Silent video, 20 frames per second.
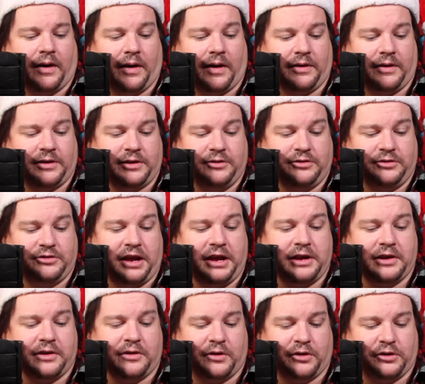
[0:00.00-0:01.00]
You say
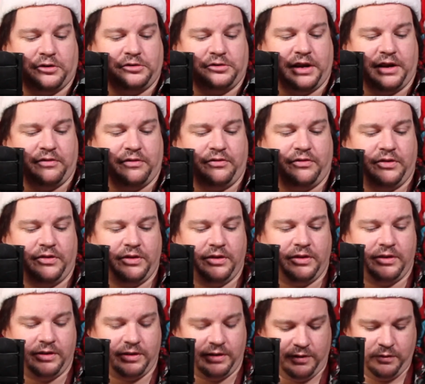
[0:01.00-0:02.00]
you're not a Sith.
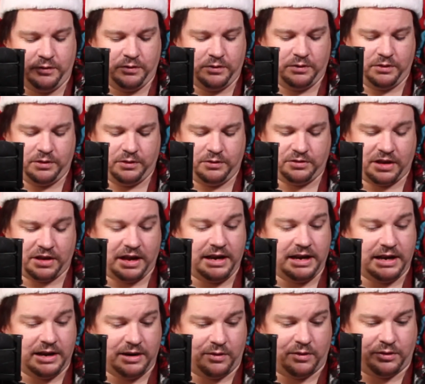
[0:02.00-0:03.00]
You say
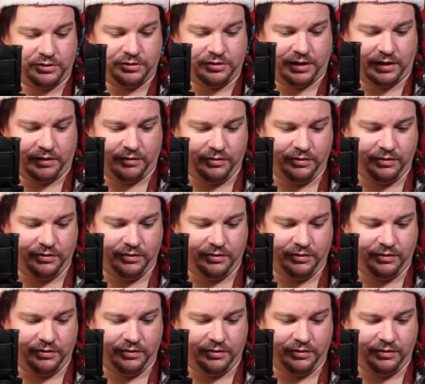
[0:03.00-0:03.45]
you're not a Sith.